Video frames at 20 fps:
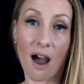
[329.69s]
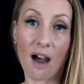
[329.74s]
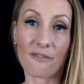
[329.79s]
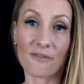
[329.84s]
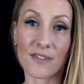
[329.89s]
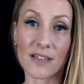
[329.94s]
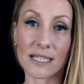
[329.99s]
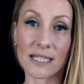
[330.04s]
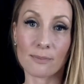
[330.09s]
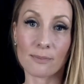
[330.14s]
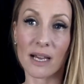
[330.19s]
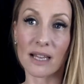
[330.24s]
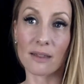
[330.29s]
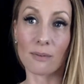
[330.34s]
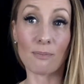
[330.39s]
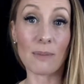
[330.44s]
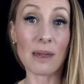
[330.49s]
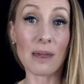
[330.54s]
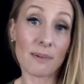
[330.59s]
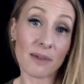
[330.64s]
off this month.
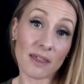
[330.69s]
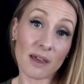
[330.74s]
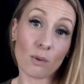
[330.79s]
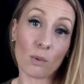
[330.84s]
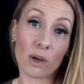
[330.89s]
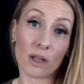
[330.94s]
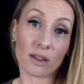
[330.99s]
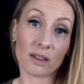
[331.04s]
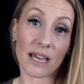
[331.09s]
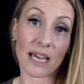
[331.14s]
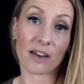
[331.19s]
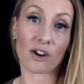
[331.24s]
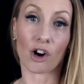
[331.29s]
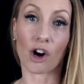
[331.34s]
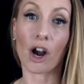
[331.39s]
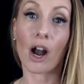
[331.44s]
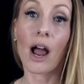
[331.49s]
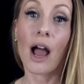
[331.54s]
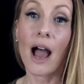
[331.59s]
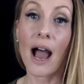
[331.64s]
Maybe they will later.